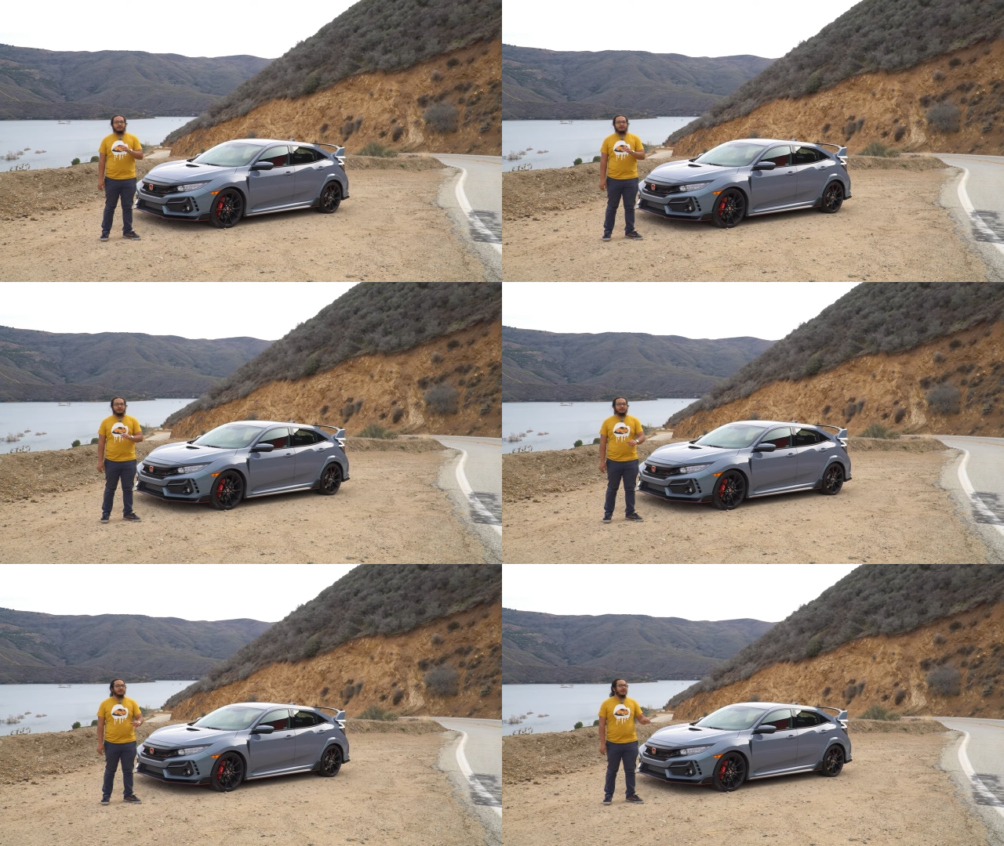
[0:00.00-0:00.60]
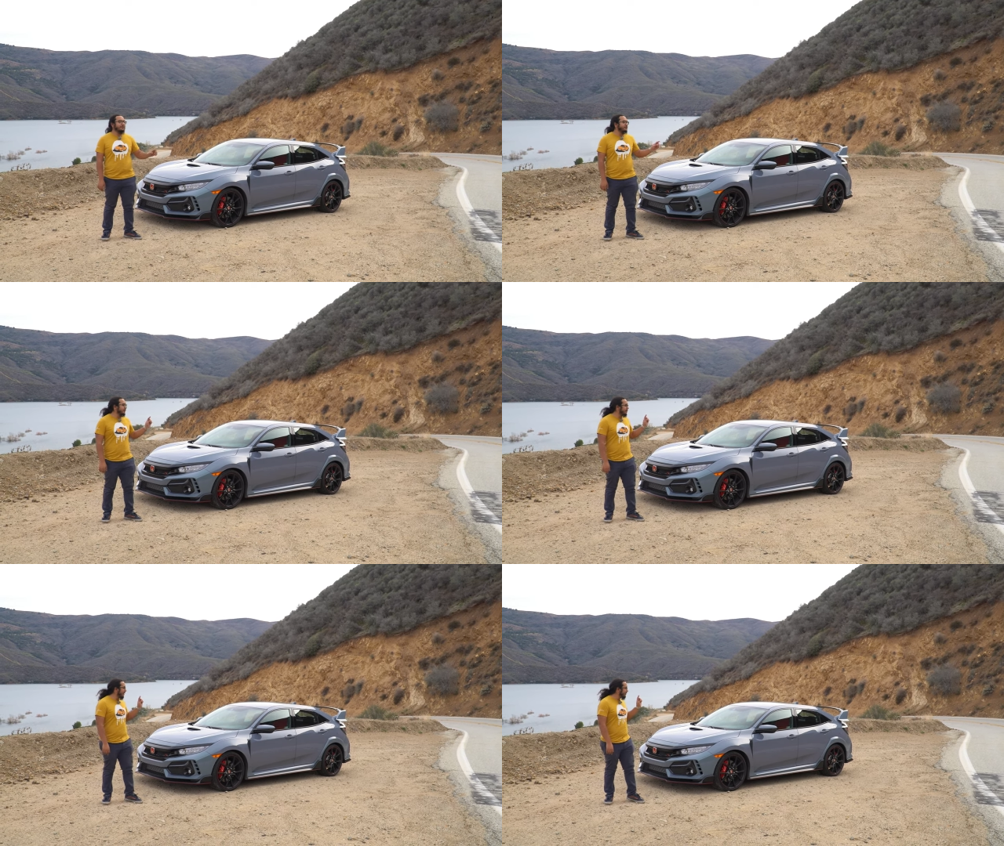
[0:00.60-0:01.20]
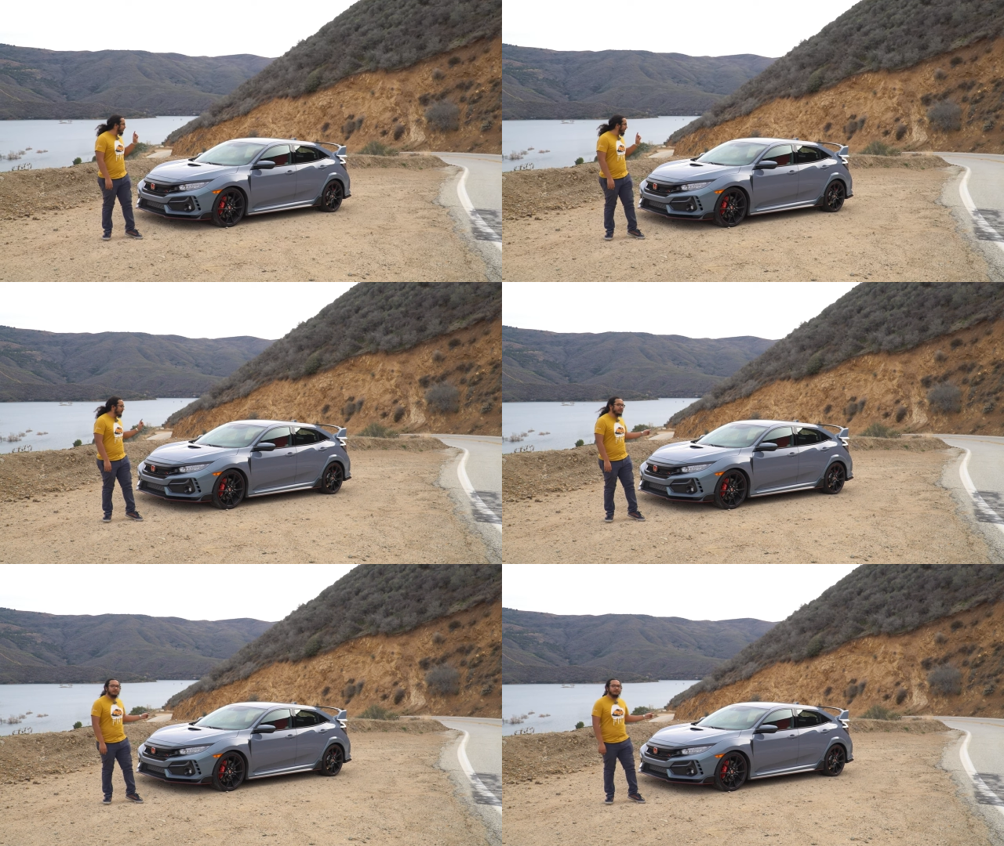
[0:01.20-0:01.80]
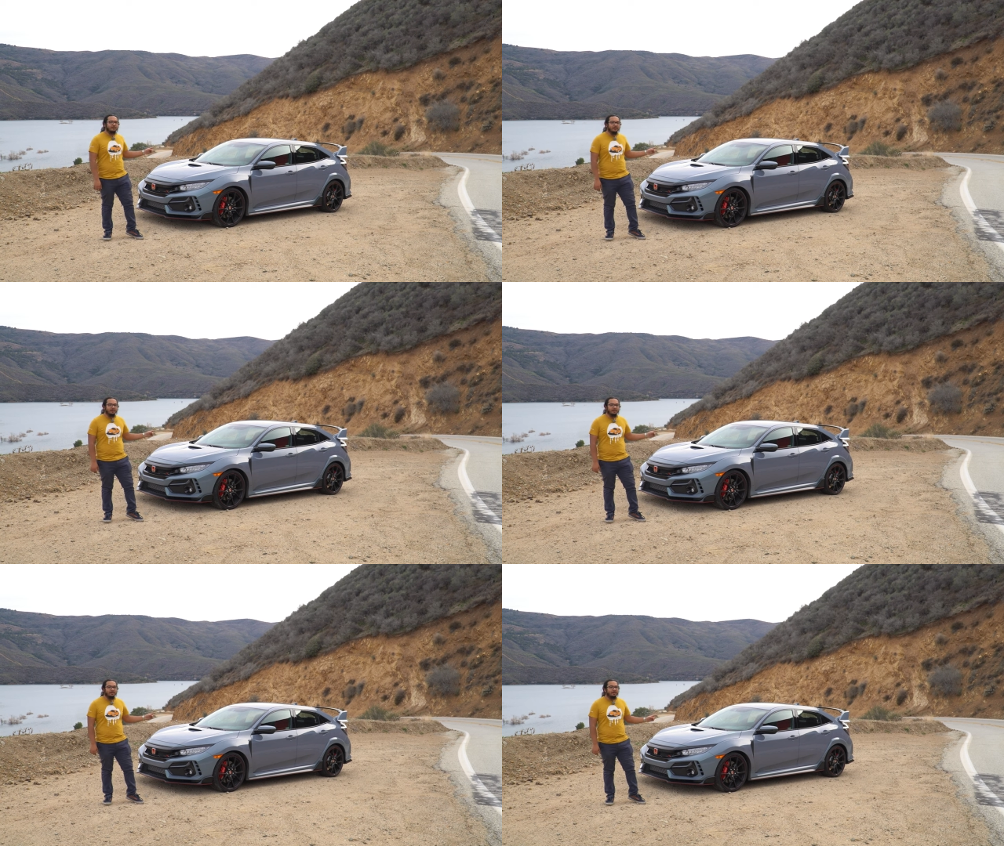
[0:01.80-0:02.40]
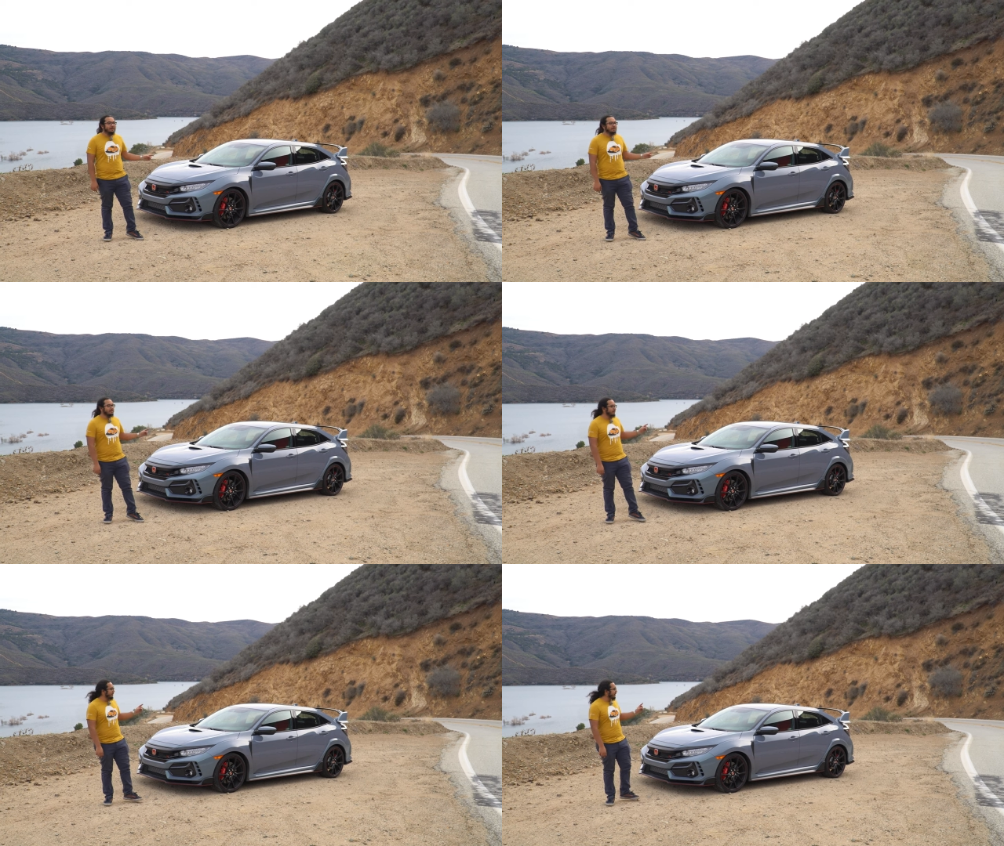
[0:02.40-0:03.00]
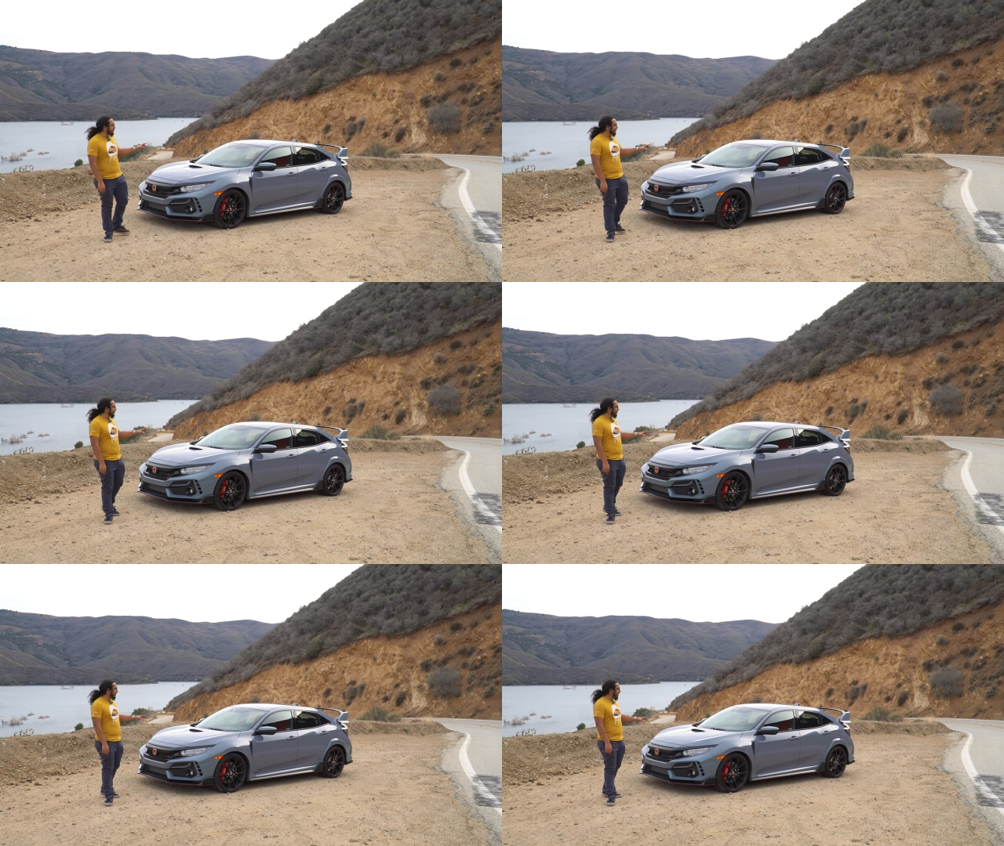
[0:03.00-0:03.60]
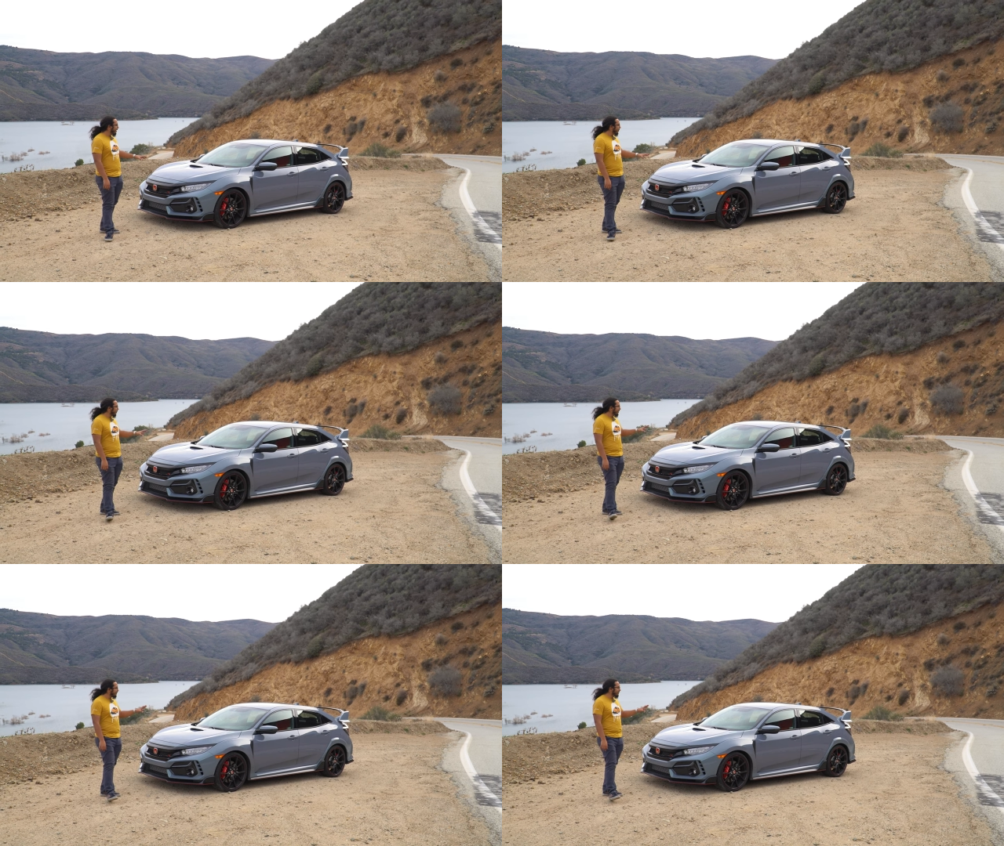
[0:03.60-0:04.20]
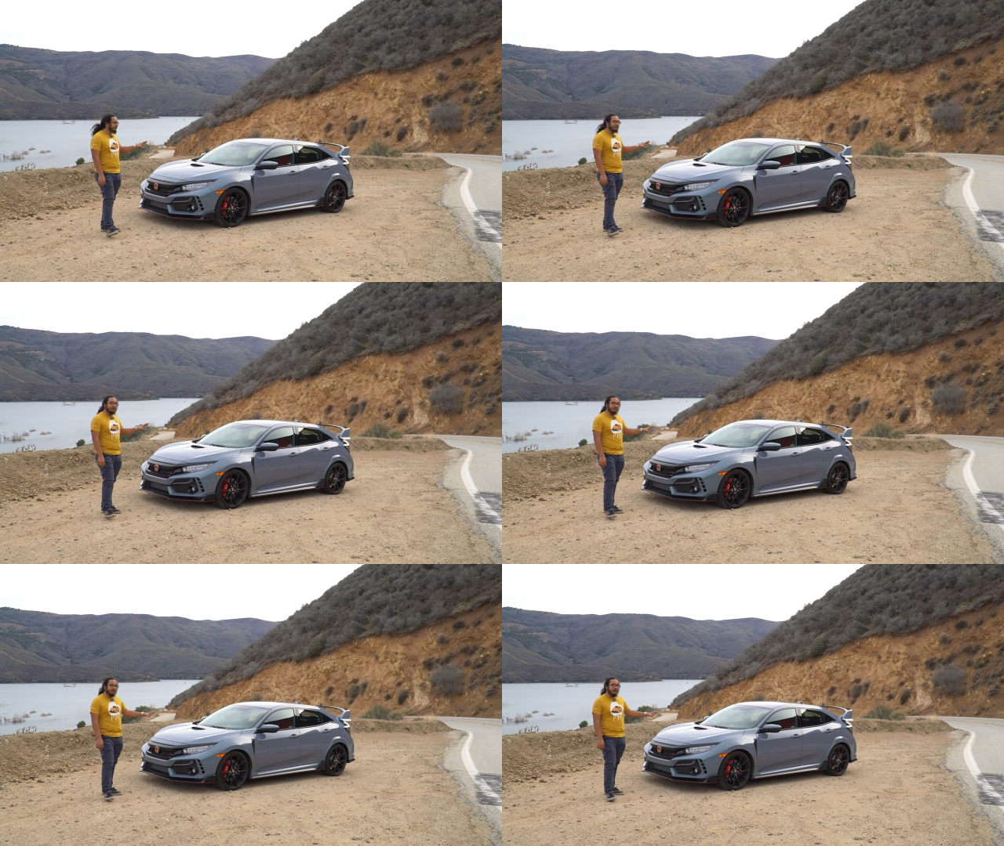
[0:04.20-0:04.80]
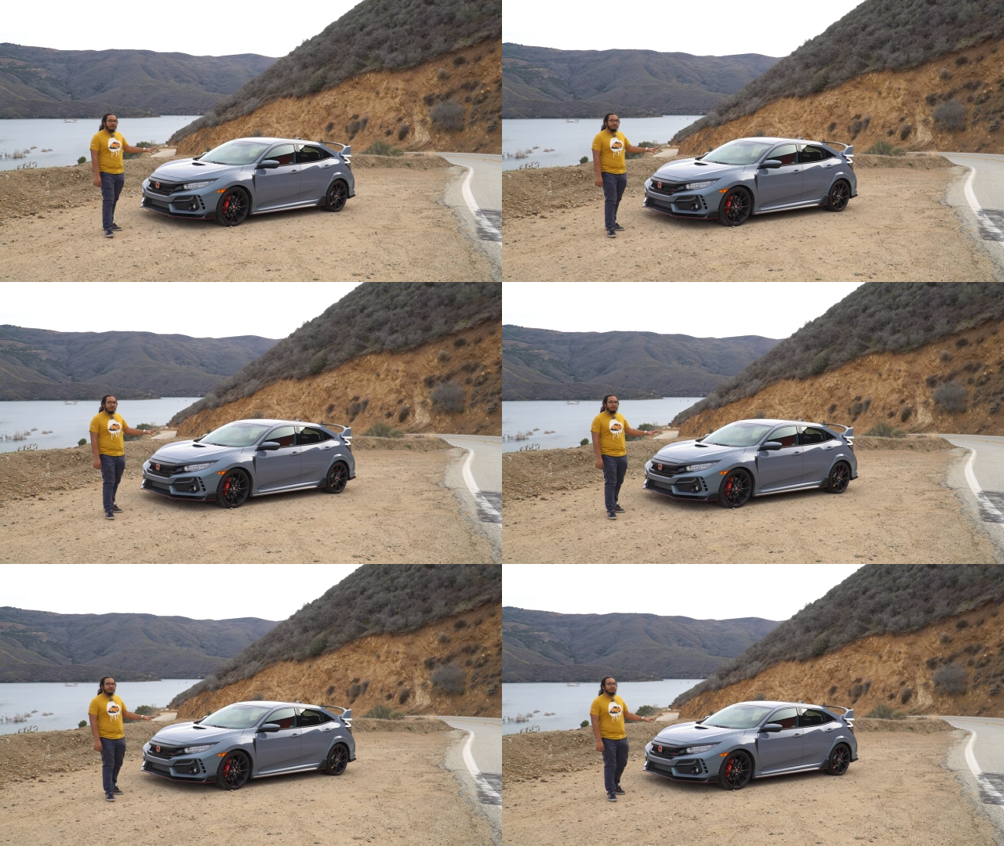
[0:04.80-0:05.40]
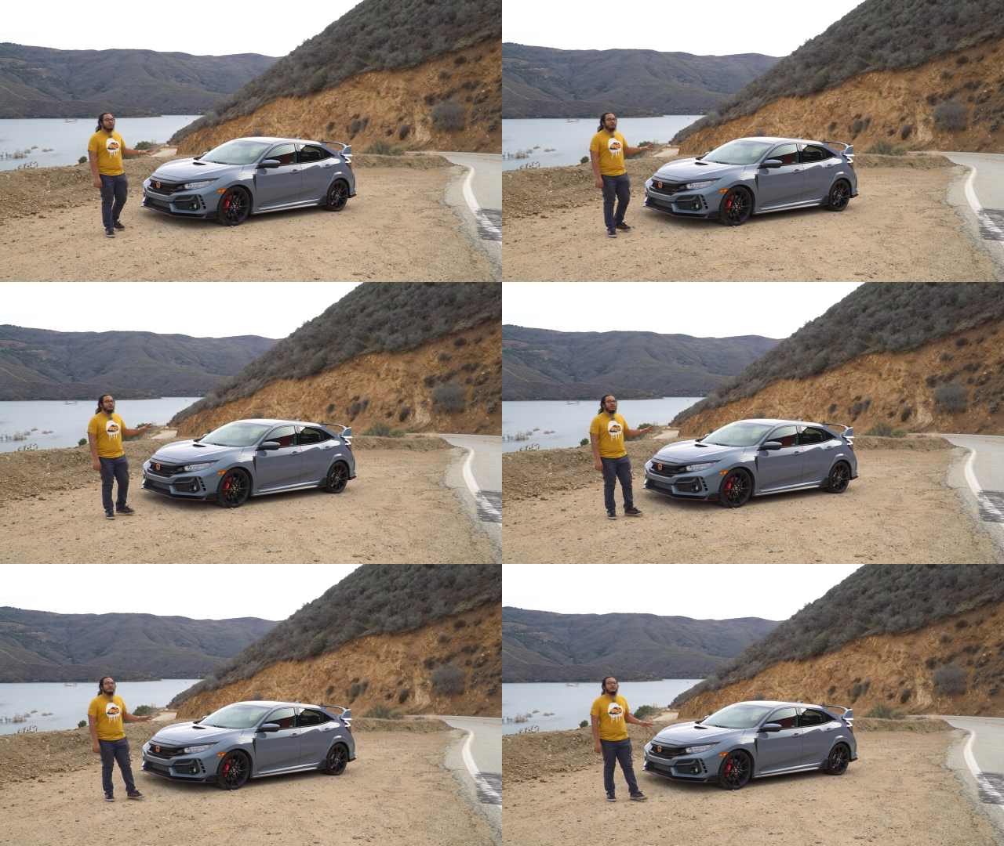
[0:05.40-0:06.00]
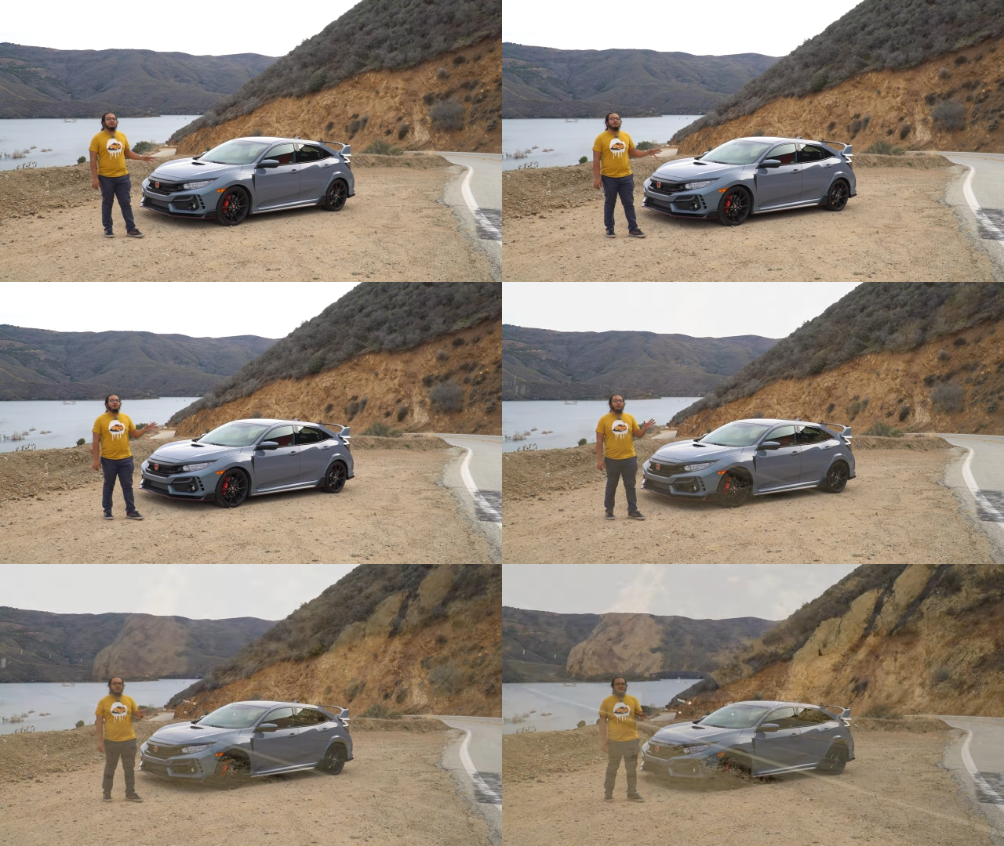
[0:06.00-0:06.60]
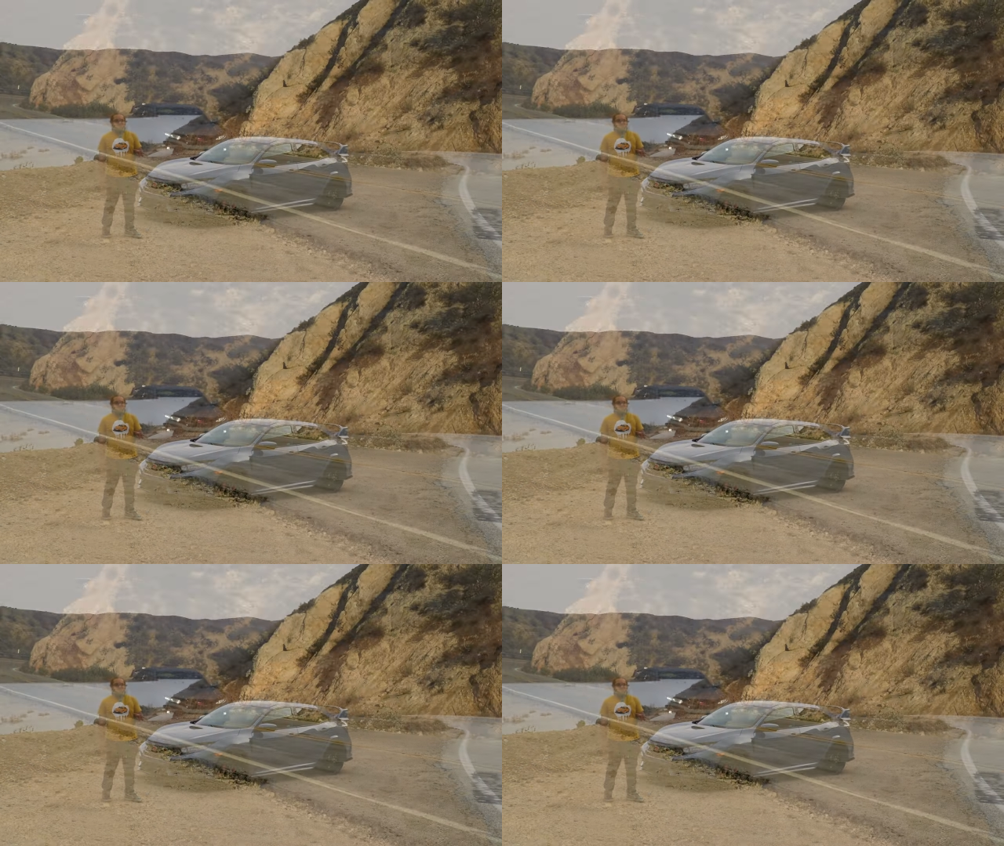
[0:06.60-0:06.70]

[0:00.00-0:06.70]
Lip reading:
(no speaker visible)